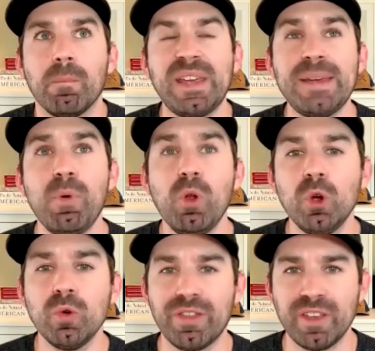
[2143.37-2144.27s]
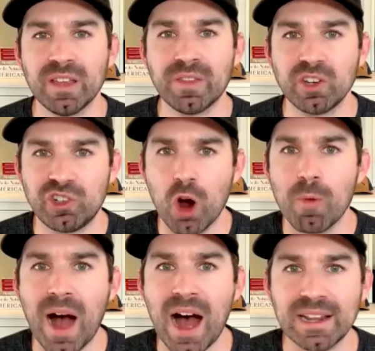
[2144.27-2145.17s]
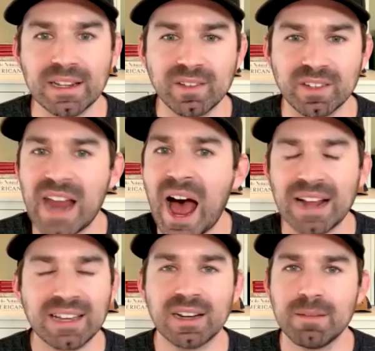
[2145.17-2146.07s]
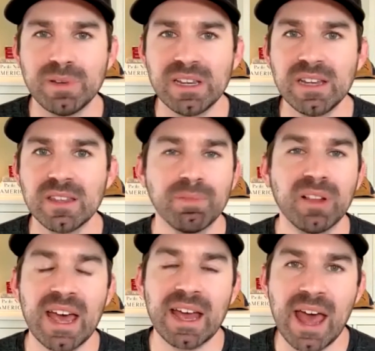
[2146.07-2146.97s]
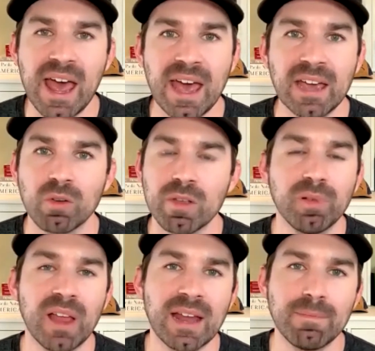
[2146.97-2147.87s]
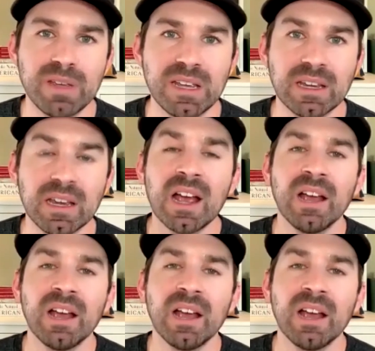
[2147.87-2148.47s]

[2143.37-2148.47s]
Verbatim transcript: people who think that Joe Biden's not gonna be the plan A or the plan B,